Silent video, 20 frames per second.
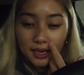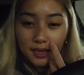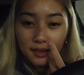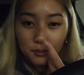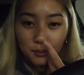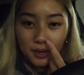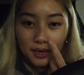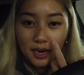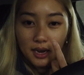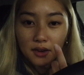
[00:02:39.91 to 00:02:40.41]

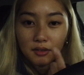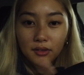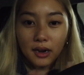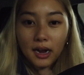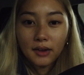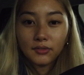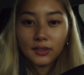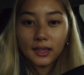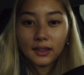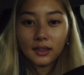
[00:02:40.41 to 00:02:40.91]
and when I
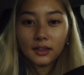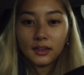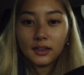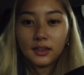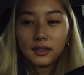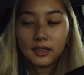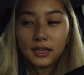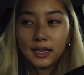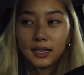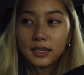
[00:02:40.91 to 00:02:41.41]
arrived at
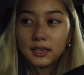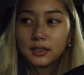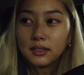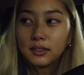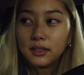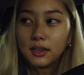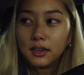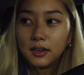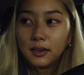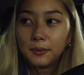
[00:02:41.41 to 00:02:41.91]
the like
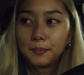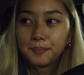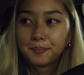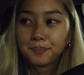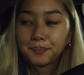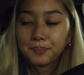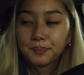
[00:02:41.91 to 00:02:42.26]
the